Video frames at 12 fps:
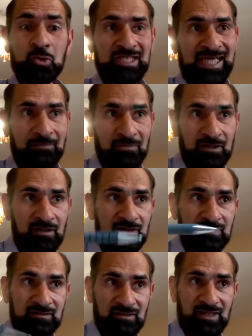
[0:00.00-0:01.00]
that mark.
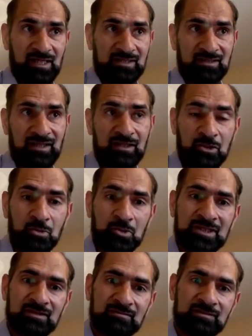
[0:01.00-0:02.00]
Okay, so they'll
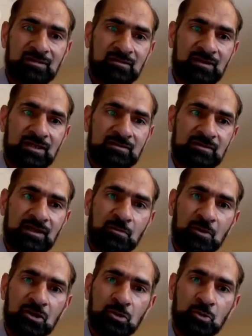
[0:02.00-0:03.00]
lose, they
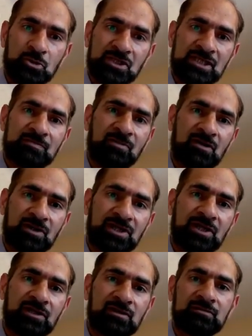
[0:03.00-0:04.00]
will lose this mark
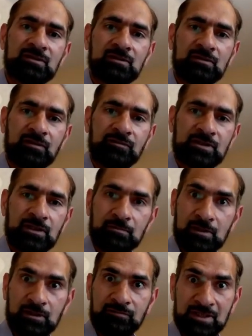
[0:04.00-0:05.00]
here. Obviously, I'm
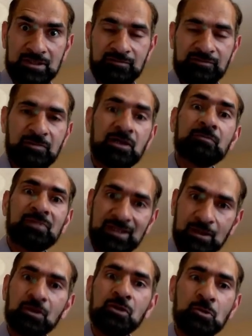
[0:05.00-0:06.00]
going to give myself a mark, but they
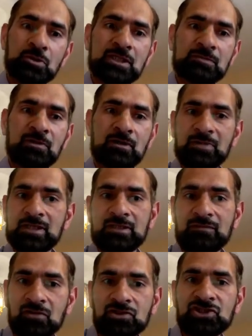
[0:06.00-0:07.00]
will lose this mark because they've
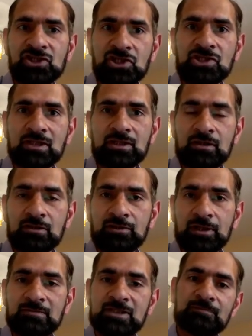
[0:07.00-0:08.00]
not changed the
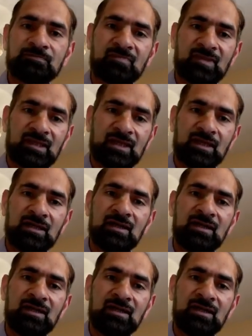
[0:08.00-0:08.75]
kilograms. Okay.